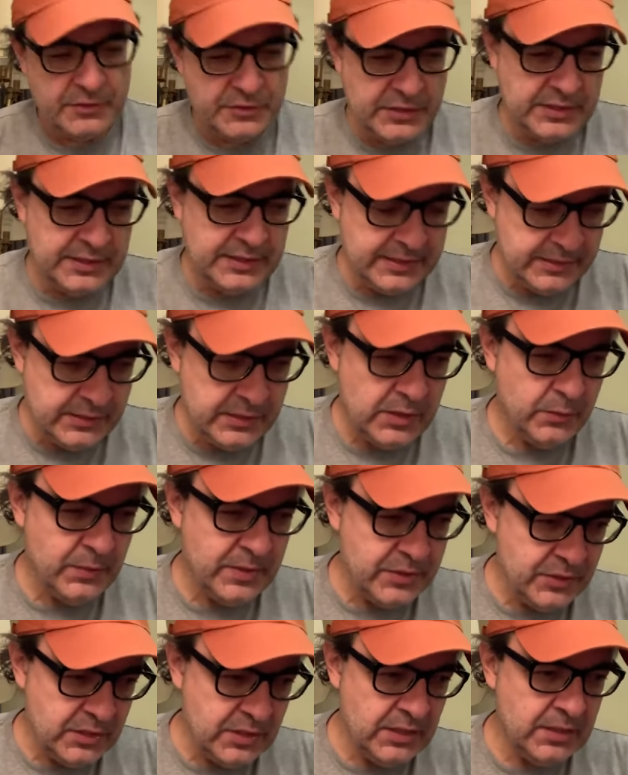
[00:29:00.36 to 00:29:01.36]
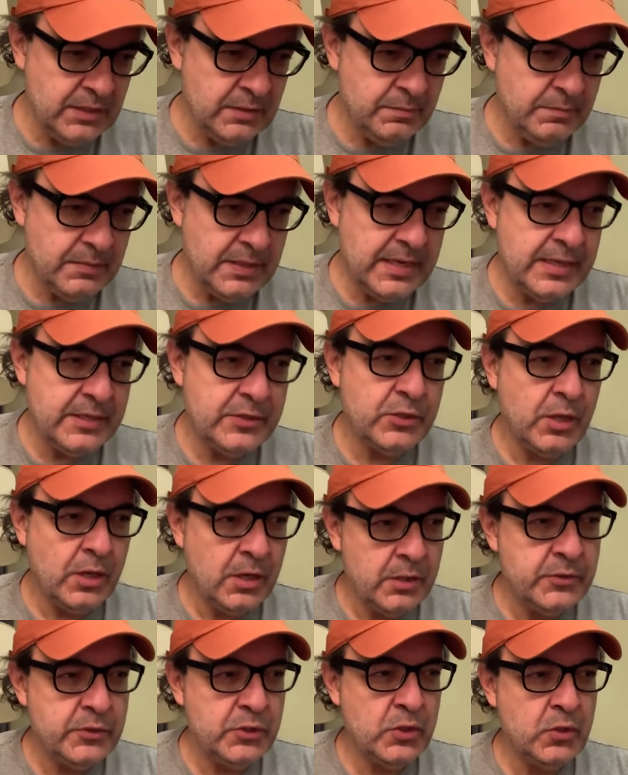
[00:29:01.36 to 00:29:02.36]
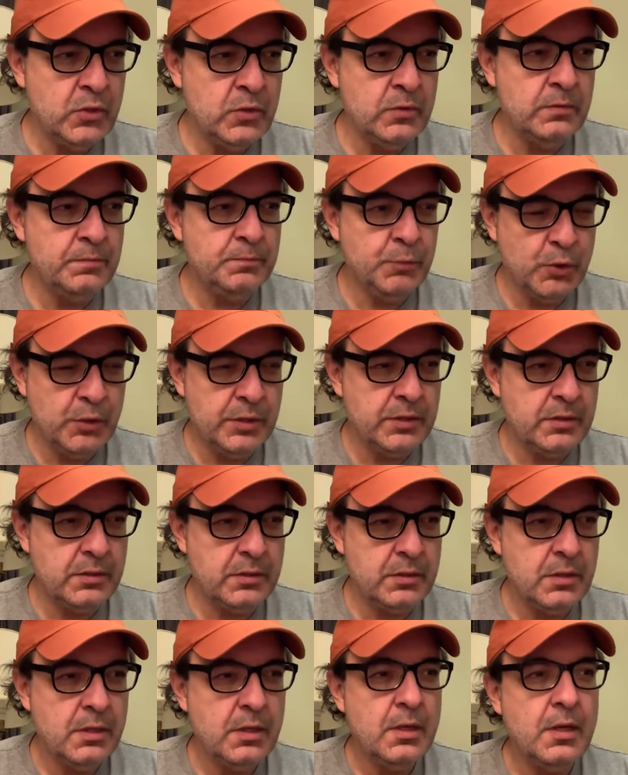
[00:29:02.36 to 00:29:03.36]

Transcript: The Zelensky regime has also put